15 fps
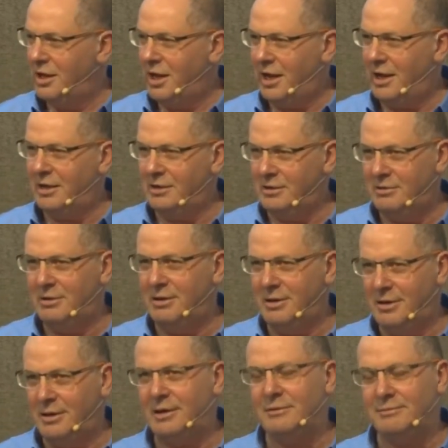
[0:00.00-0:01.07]
And,
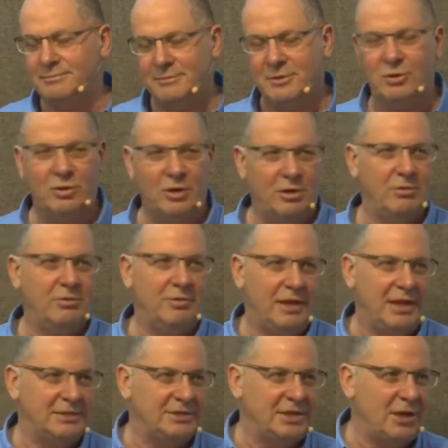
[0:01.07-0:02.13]
uh, you know,
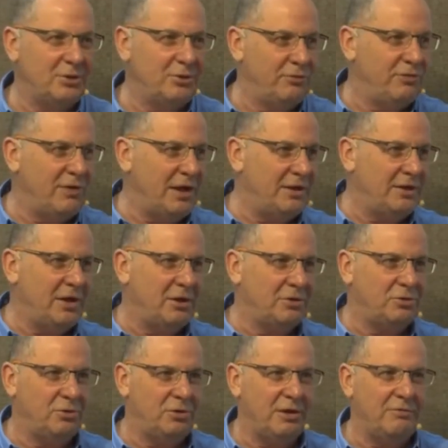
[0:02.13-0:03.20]
that's how you find out
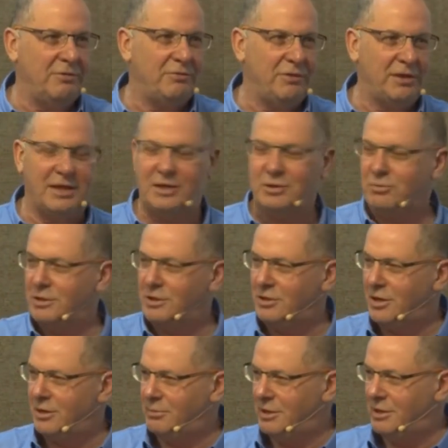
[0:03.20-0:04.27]
you never forget what a
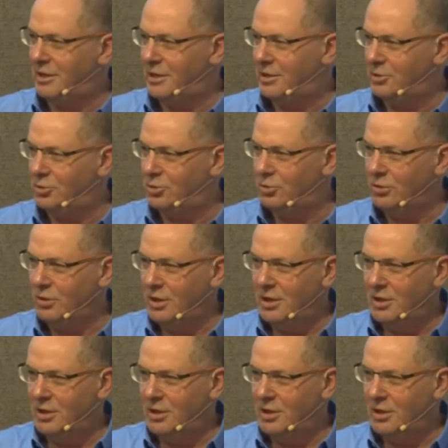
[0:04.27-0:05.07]
remedy can do.